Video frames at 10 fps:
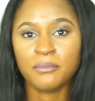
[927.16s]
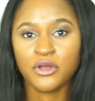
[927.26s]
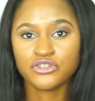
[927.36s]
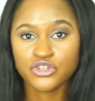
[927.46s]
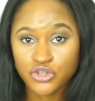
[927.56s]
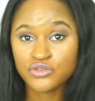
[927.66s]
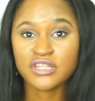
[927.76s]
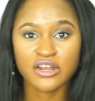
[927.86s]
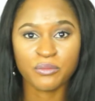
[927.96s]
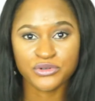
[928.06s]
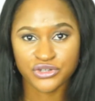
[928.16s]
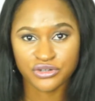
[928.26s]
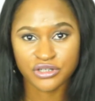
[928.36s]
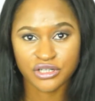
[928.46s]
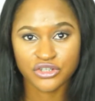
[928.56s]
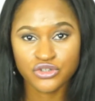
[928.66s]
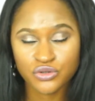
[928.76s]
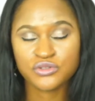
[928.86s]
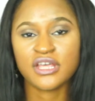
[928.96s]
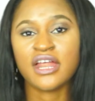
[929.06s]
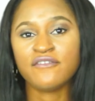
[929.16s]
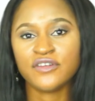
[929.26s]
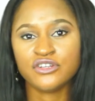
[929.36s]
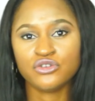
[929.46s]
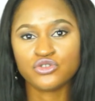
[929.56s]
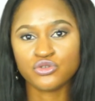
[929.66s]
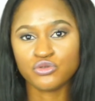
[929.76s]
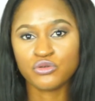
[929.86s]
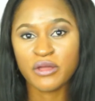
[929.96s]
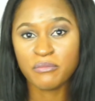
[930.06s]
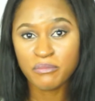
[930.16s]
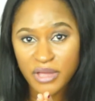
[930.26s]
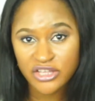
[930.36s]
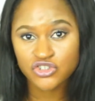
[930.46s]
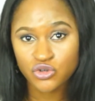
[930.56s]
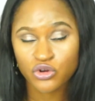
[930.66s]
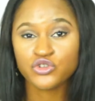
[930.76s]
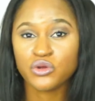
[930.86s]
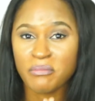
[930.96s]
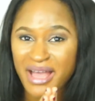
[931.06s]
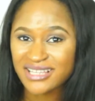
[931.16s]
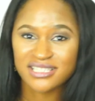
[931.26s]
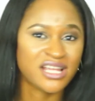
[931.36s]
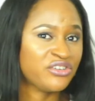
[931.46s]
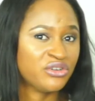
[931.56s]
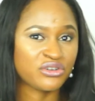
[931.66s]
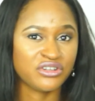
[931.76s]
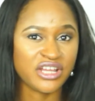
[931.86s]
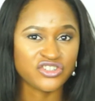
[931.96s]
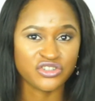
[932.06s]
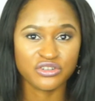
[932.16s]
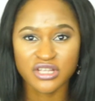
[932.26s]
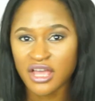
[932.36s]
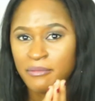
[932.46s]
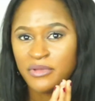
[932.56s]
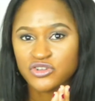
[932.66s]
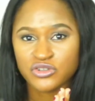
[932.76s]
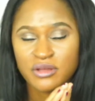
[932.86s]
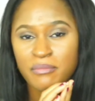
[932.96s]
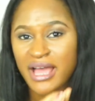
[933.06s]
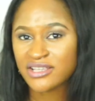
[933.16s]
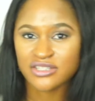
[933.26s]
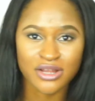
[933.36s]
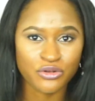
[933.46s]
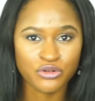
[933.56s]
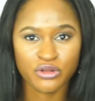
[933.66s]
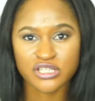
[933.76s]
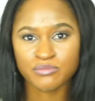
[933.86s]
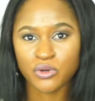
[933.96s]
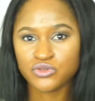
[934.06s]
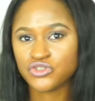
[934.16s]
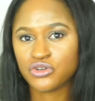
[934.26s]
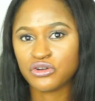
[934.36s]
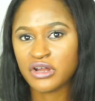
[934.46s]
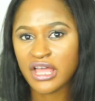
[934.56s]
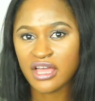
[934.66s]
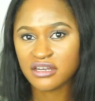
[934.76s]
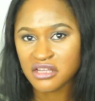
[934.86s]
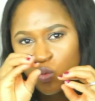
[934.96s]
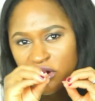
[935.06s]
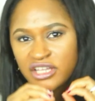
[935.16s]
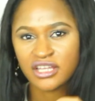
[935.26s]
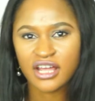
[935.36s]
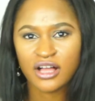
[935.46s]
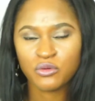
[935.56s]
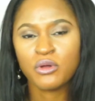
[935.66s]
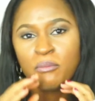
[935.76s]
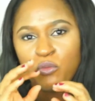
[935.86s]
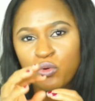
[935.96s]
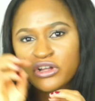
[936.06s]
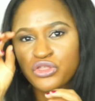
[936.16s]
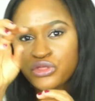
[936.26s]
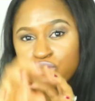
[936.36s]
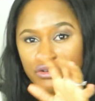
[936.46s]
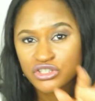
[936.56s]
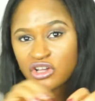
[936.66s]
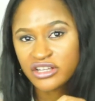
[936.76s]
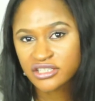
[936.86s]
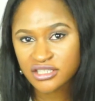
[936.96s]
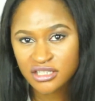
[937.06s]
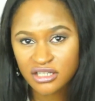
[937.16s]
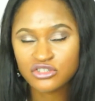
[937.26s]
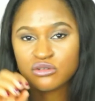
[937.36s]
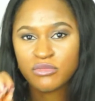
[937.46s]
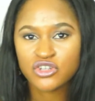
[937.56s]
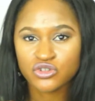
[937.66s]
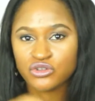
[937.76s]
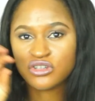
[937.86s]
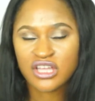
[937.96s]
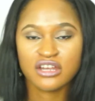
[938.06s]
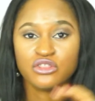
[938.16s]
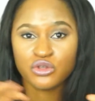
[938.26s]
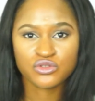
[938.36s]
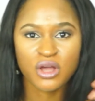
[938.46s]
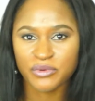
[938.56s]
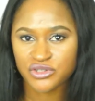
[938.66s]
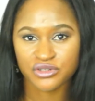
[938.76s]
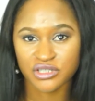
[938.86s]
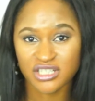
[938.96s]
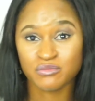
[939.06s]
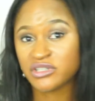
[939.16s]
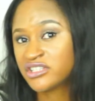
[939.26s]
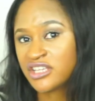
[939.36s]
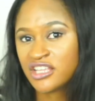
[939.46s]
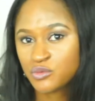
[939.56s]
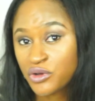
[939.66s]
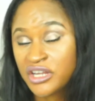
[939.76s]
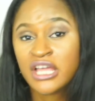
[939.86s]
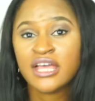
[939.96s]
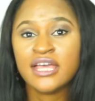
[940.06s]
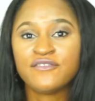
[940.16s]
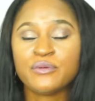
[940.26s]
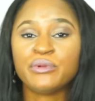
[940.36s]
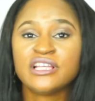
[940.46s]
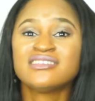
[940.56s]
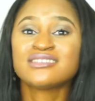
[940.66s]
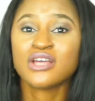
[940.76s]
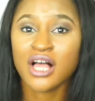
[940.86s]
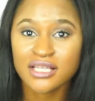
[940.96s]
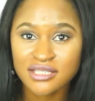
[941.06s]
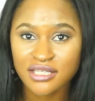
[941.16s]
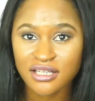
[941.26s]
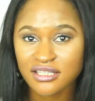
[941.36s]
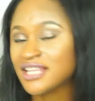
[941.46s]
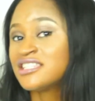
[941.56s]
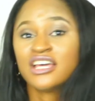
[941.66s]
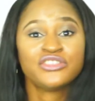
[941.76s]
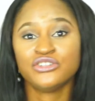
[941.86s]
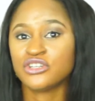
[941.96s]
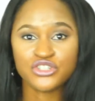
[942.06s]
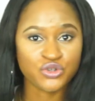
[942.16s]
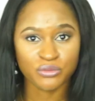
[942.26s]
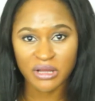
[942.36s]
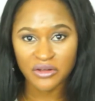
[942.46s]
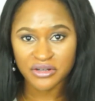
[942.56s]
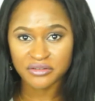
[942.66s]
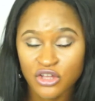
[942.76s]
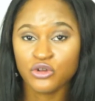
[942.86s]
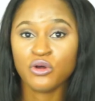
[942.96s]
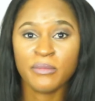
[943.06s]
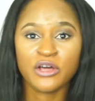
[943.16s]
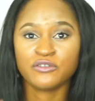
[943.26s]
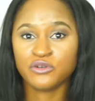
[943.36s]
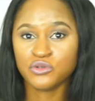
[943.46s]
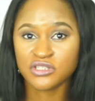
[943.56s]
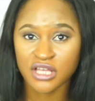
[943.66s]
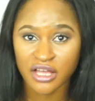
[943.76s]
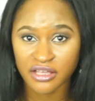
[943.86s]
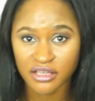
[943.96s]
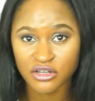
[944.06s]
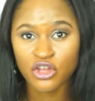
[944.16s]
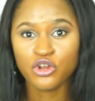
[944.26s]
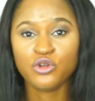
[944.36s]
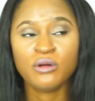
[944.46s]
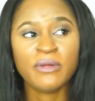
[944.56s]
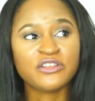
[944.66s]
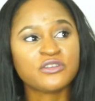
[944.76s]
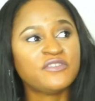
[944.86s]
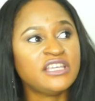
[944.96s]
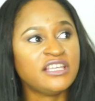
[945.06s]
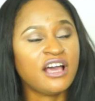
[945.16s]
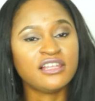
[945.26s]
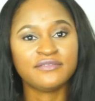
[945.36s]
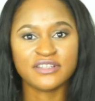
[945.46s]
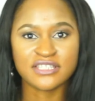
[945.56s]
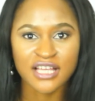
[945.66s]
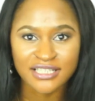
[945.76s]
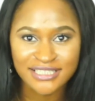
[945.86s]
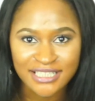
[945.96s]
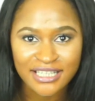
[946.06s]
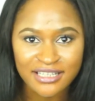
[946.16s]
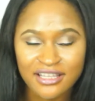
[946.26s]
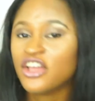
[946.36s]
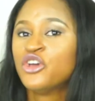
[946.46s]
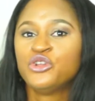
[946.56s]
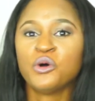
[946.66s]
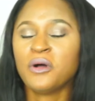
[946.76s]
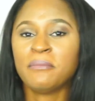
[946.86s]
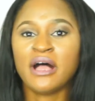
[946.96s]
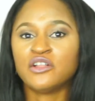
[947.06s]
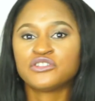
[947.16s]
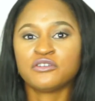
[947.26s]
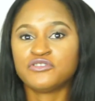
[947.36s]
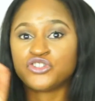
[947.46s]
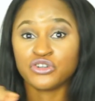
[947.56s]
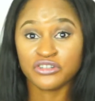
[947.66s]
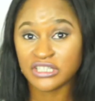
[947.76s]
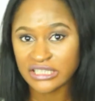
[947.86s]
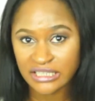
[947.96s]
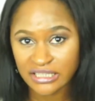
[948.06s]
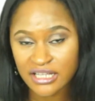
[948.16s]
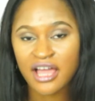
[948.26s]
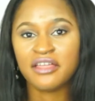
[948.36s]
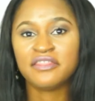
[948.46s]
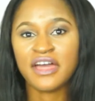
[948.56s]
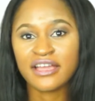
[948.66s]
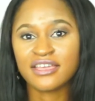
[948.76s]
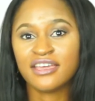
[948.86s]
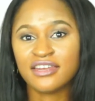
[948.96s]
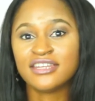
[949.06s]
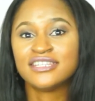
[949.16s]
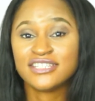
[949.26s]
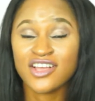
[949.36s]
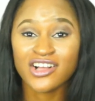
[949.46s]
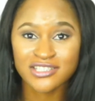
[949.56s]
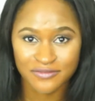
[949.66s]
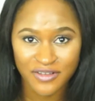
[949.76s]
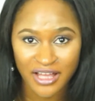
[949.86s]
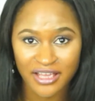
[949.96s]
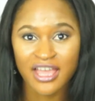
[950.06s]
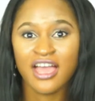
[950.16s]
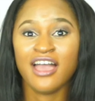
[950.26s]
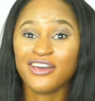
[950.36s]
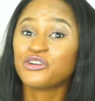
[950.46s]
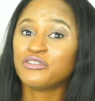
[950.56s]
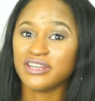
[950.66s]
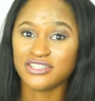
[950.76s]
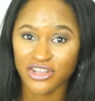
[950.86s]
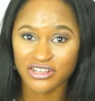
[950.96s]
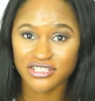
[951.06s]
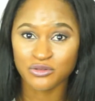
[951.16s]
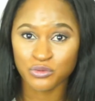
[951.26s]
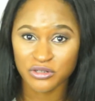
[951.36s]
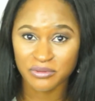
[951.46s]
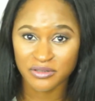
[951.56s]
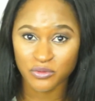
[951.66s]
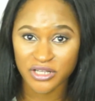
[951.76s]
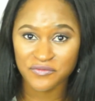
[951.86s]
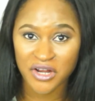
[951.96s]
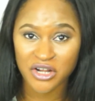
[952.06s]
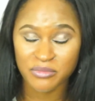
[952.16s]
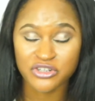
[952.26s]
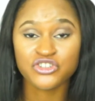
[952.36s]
So use that opportunity, use that avenue to make sure you are maxing out your connections, make sure you're maxing out on your exposure, and work it out, work through the toxicity to make sure you're getting those opportunities. Because guess what? If a place is toxic, there's nothing you can do about it. No amount of hustling, no amount of Iyan Levanzanting, no amount of journaling that can detoxify an already toxic work environment.